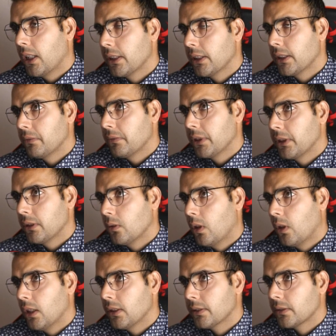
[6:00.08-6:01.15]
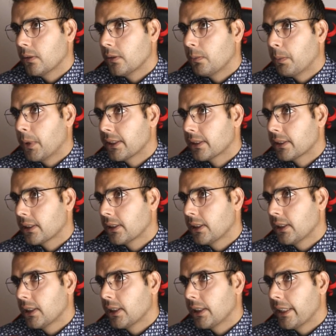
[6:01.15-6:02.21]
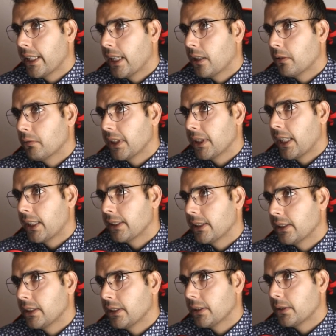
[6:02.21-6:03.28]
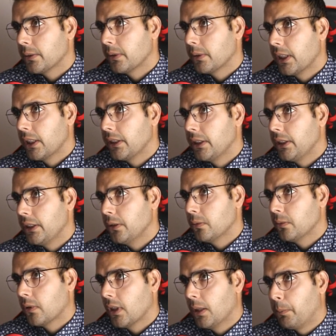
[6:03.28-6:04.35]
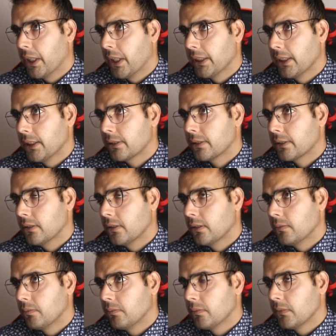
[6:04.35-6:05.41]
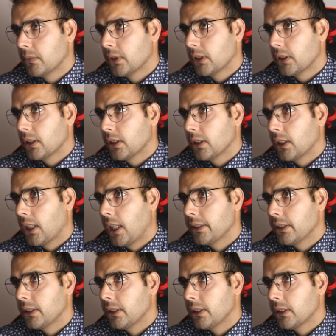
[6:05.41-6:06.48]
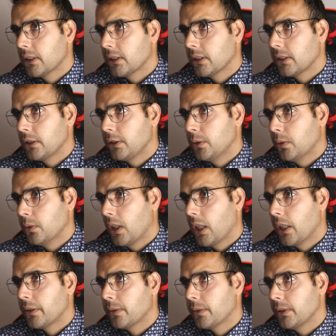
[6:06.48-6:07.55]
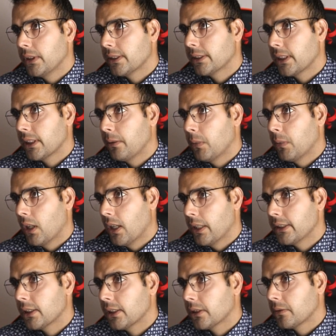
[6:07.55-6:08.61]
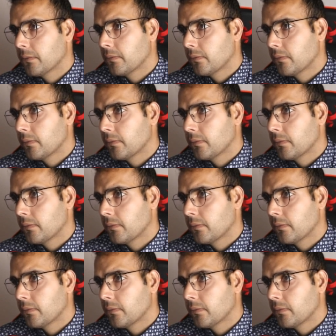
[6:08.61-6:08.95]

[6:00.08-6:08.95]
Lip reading: other video also, but now we added into a new component, so adding UI to the same logic.